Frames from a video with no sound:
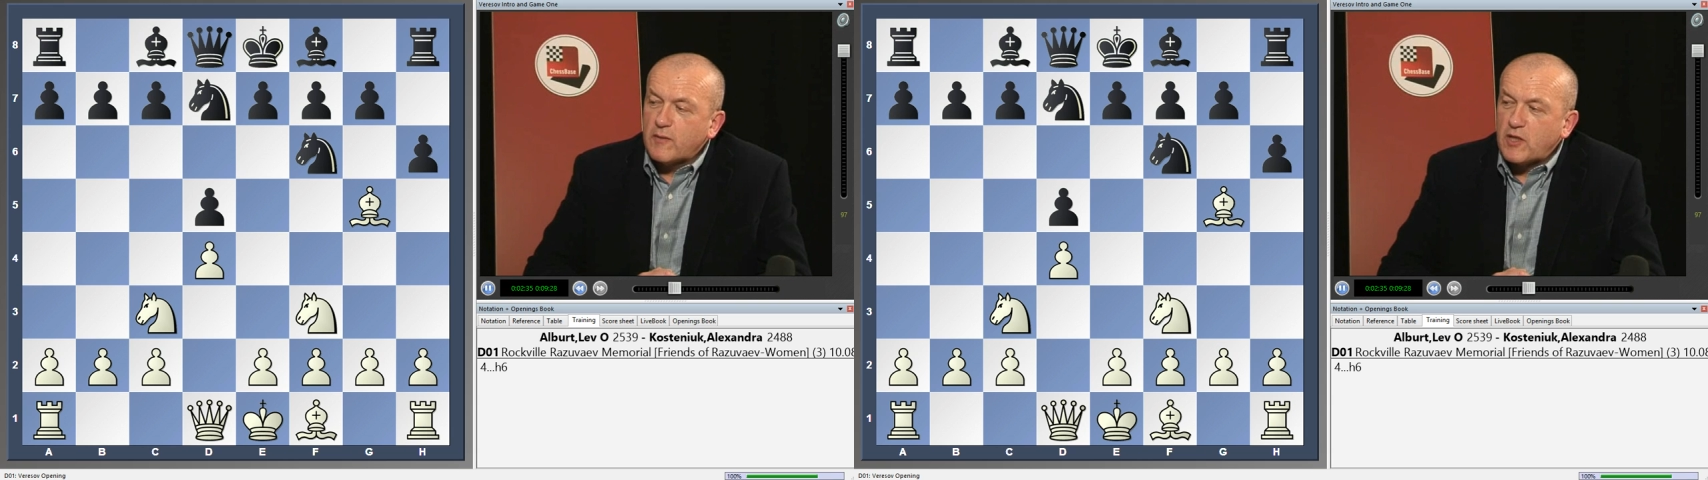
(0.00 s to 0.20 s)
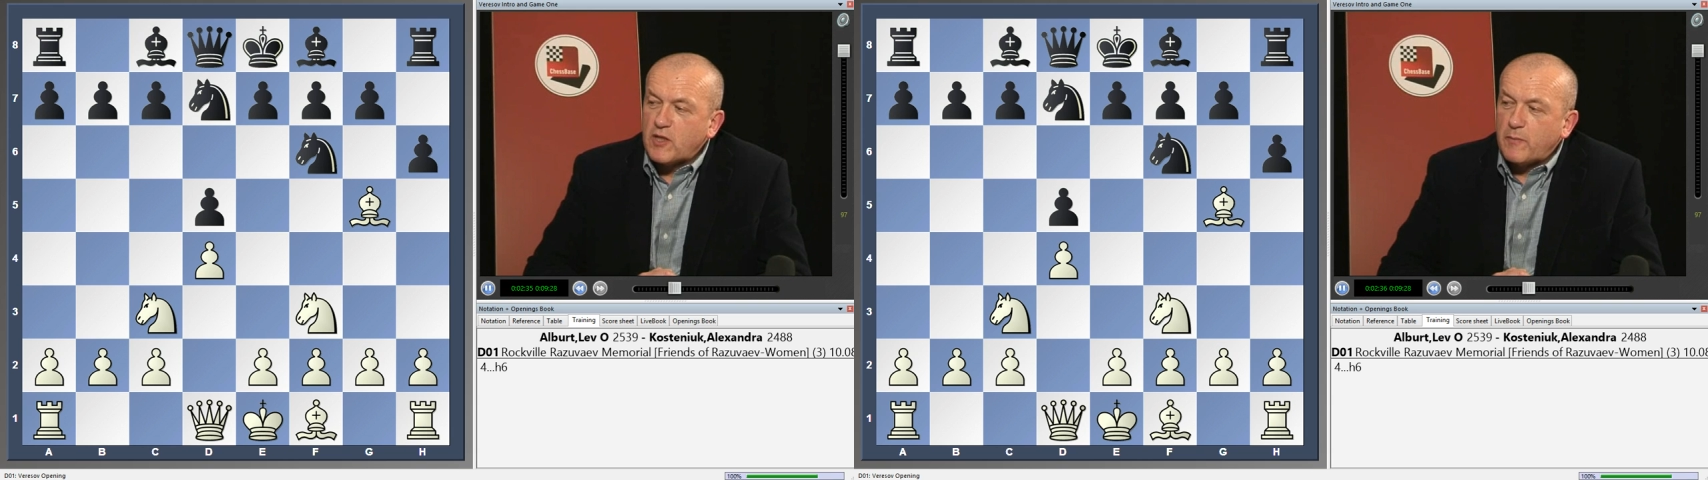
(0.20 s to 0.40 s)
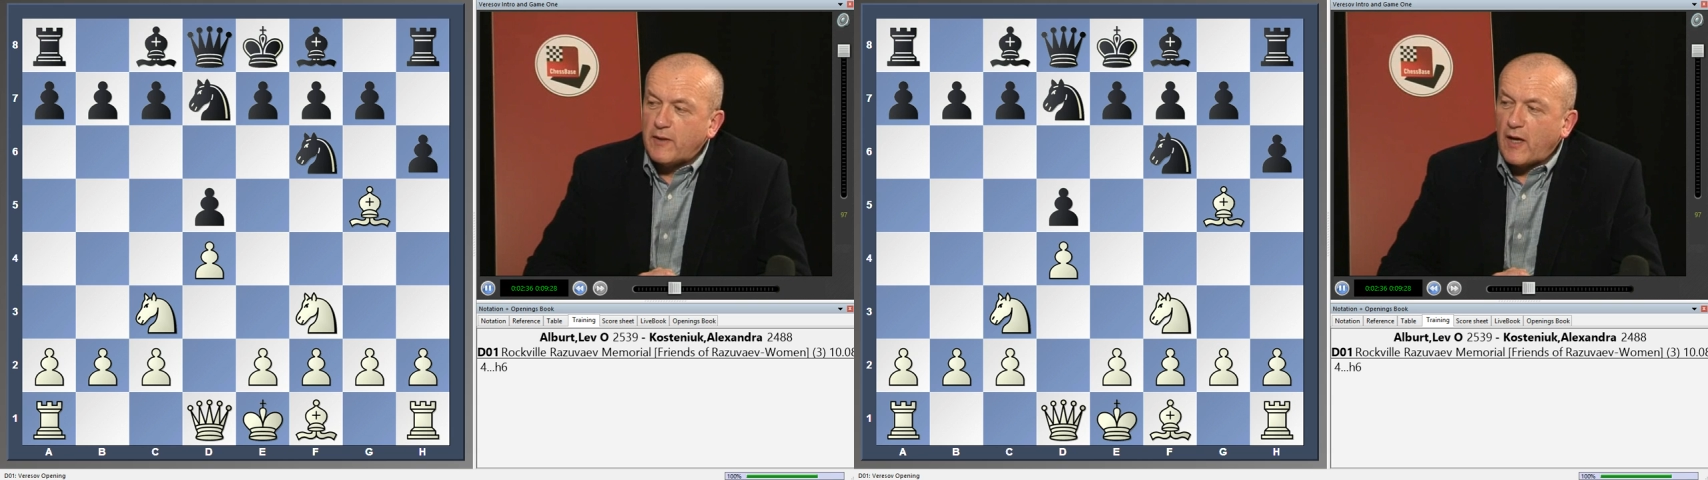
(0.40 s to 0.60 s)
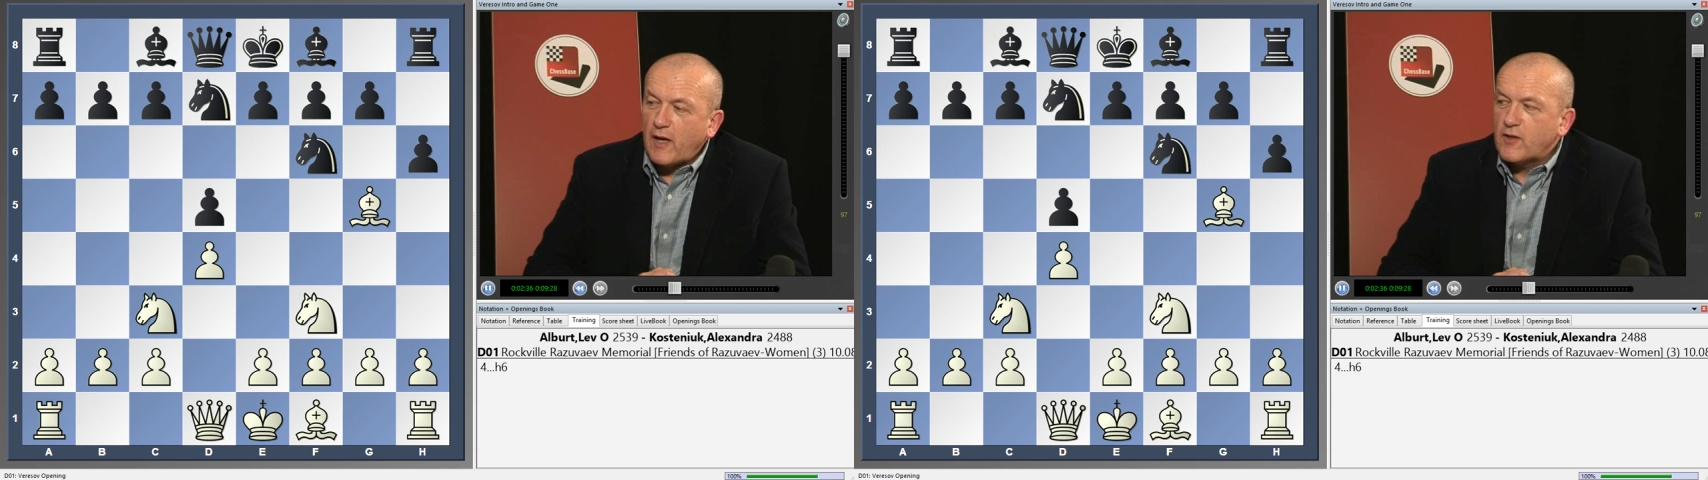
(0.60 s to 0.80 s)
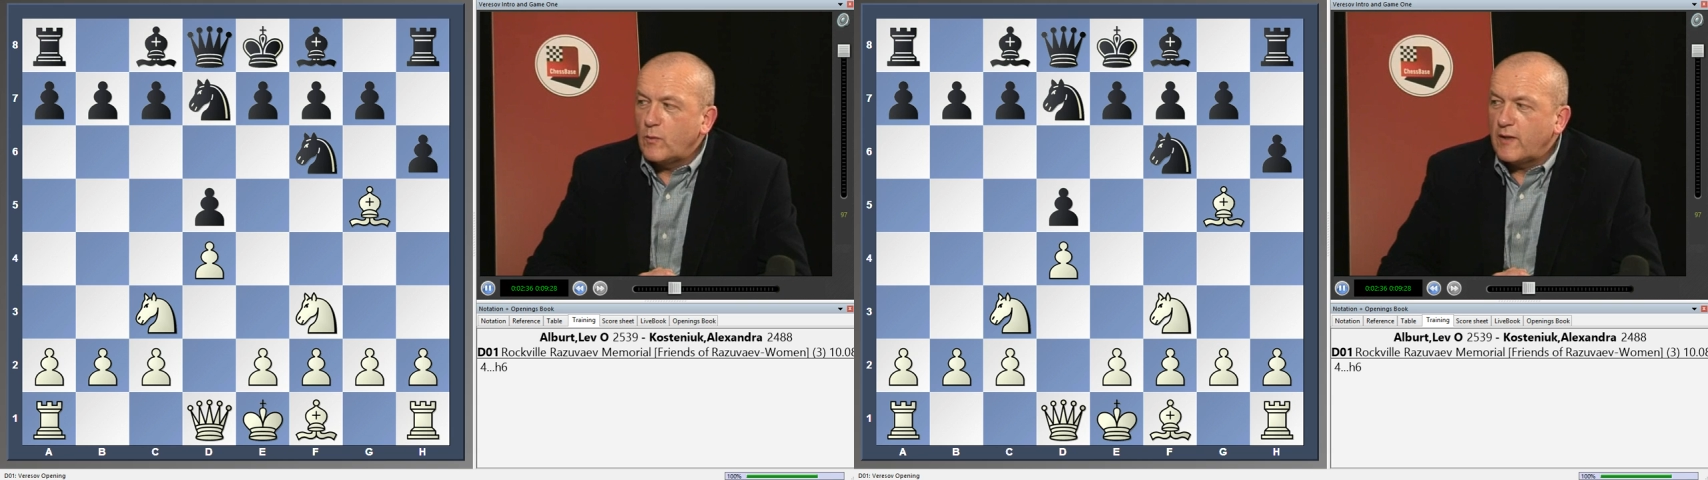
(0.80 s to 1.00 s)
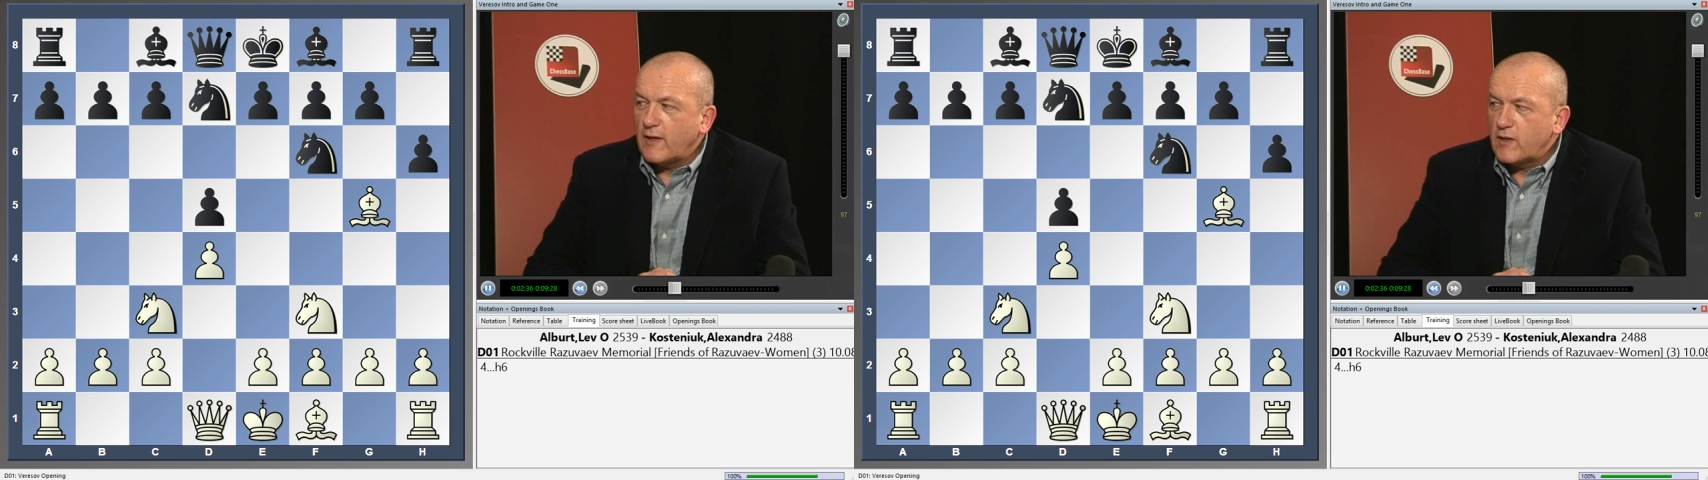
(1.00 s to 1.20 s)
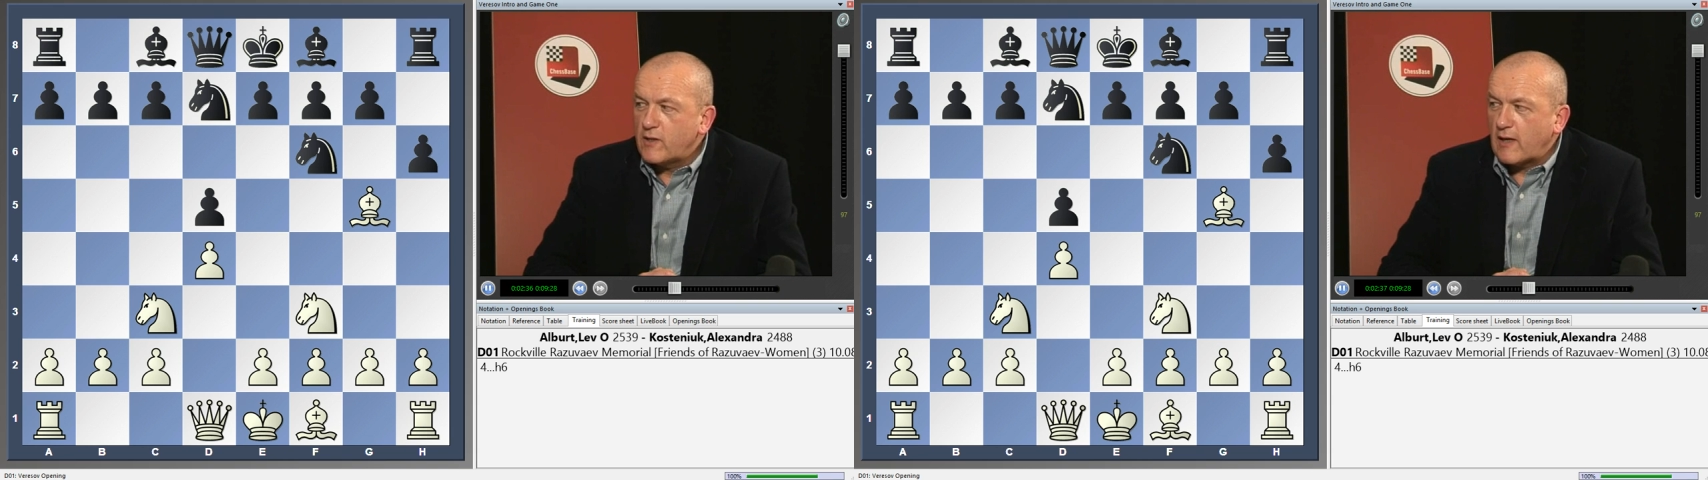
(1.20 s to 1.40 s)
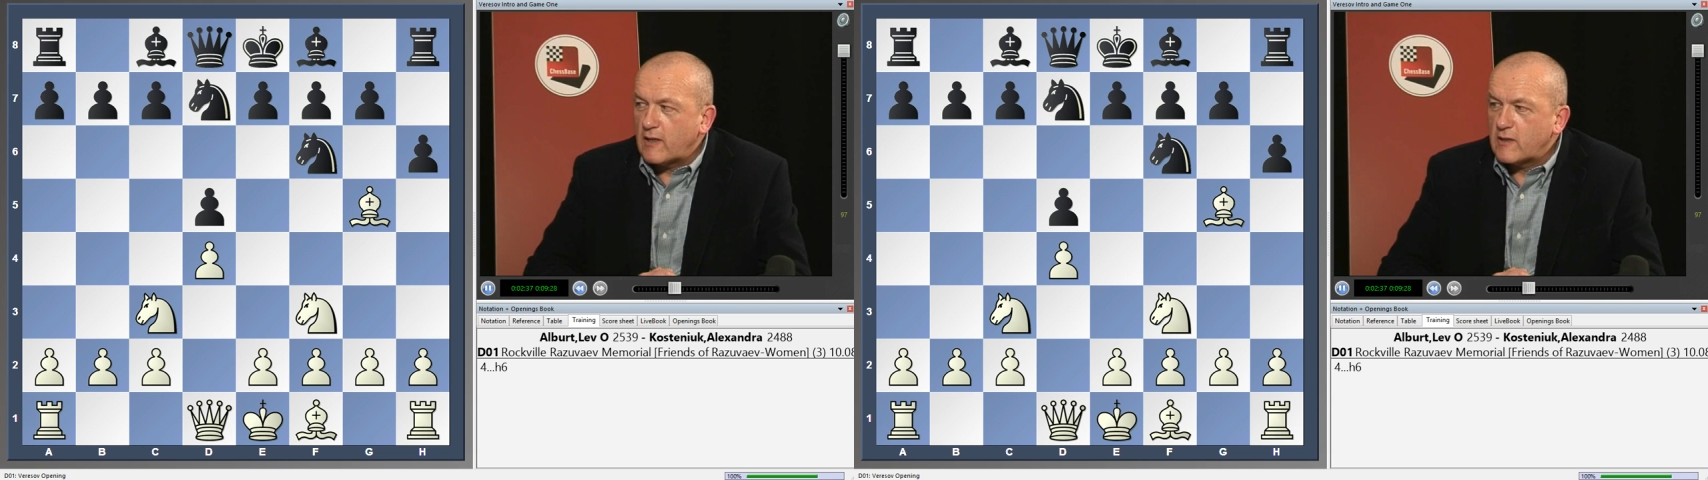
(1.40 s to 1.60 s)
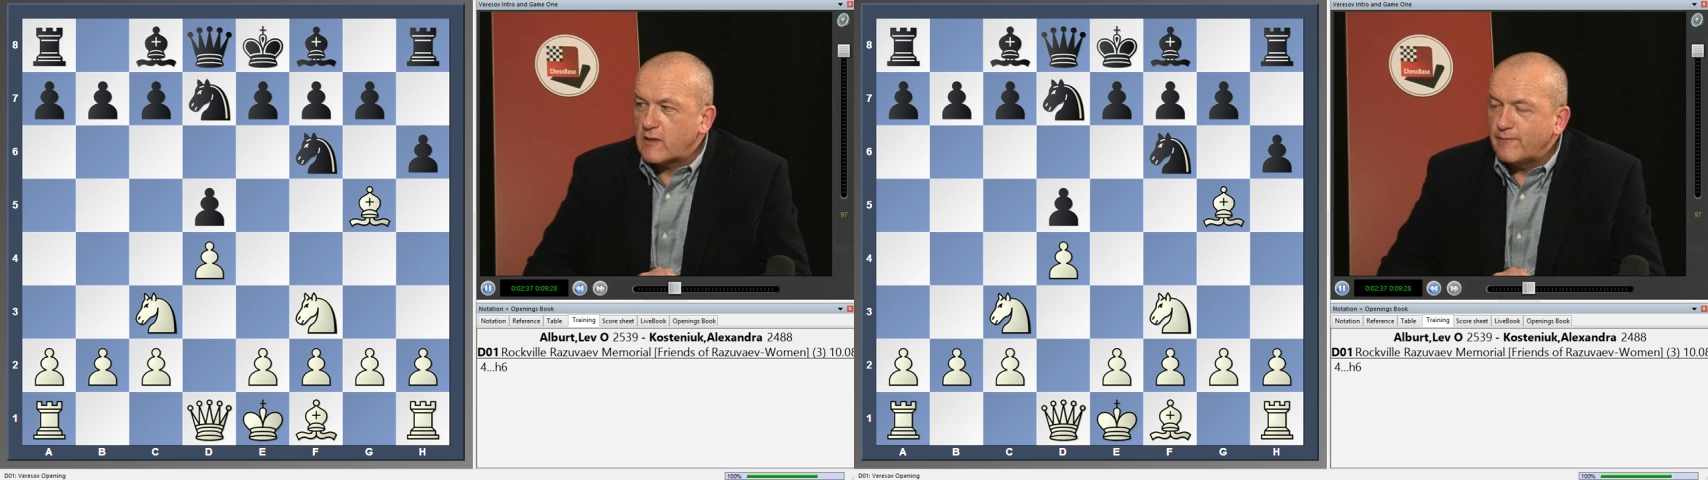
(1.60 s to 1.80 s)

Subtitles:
bishop a nudge with h6.